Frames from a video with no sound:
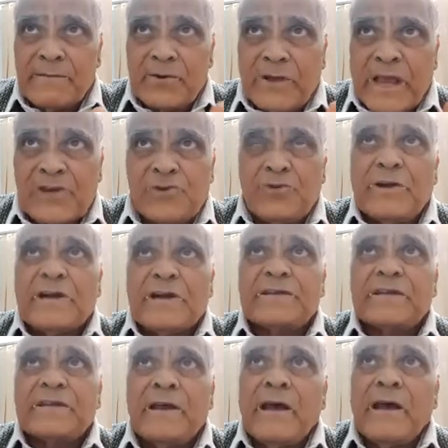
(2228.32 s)
cashew
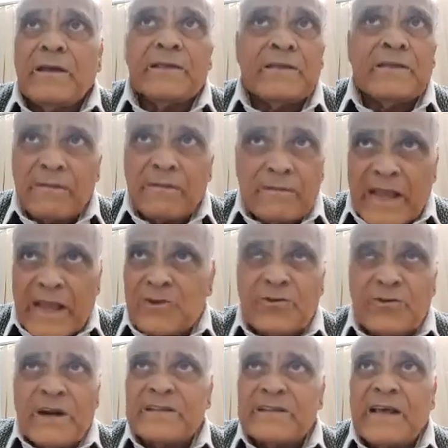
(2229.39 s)
nuts
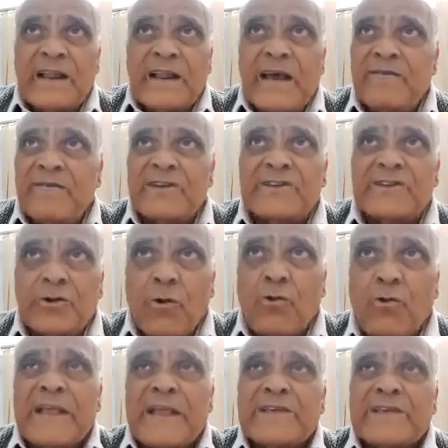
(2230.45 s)
are having zero
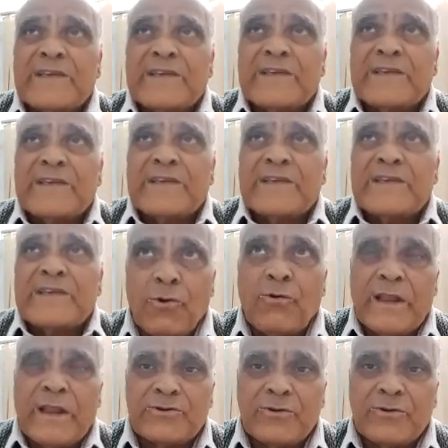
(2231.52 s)
cholesterol,
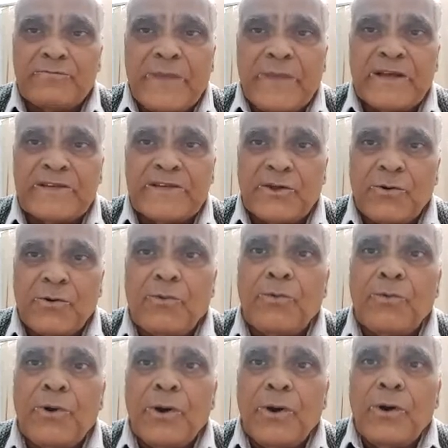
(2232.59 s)
big zero.
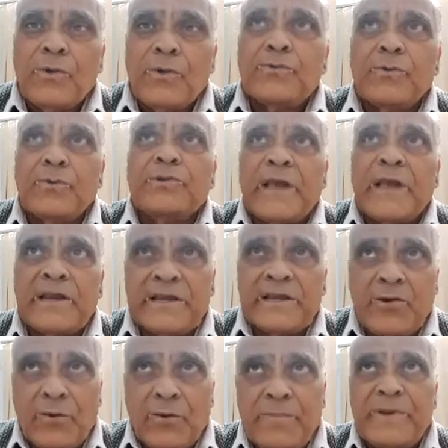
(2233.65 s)
So
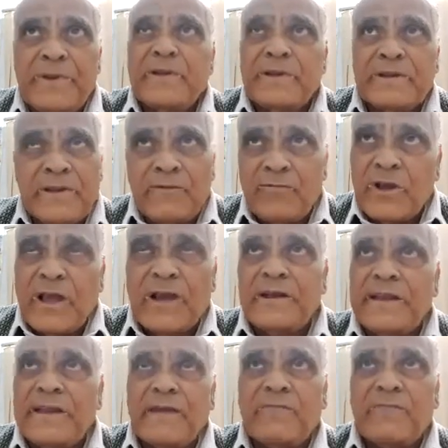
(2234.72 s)
we can
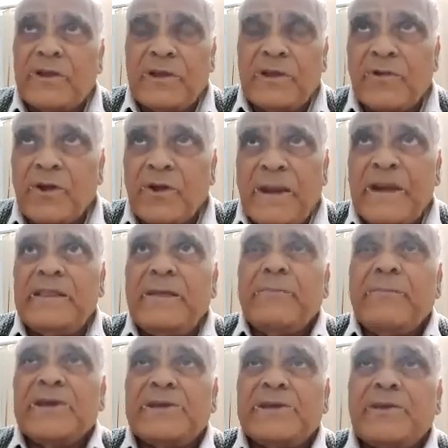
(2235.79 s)
recommend the
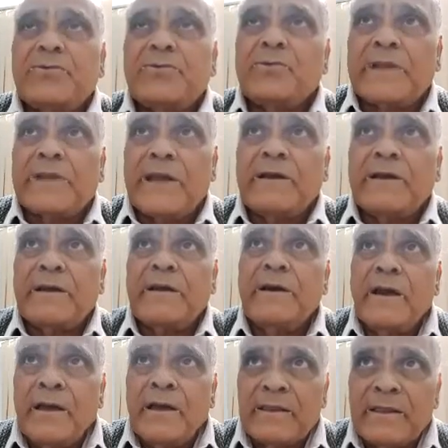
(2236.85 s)
patient to take
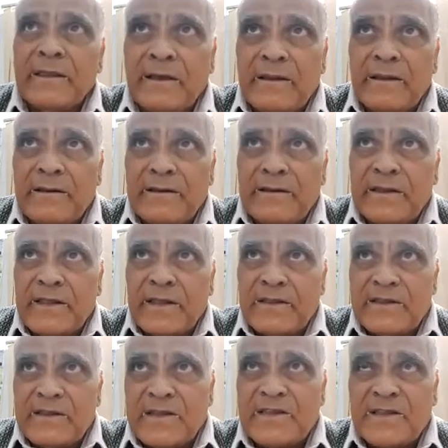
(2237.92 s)

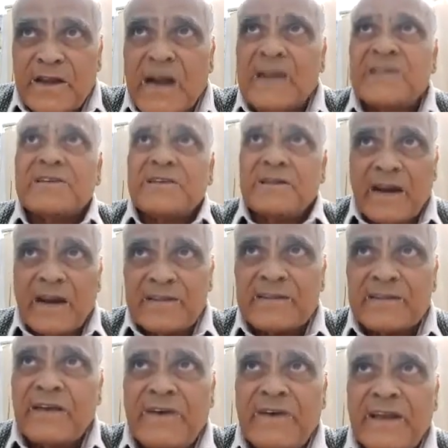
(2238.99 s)
this nuts. Nuts
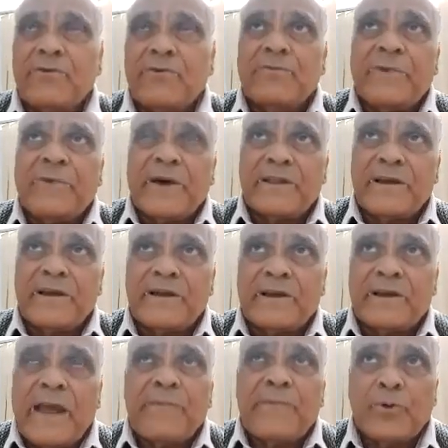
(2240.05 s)
are very good for the
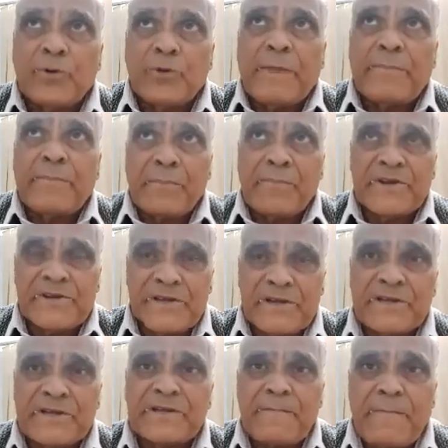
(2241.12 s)
type 2 diabetic
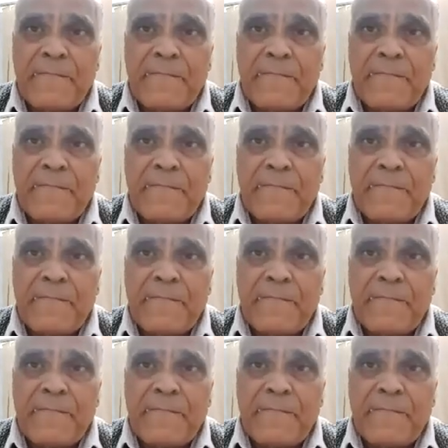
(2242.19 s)
patients.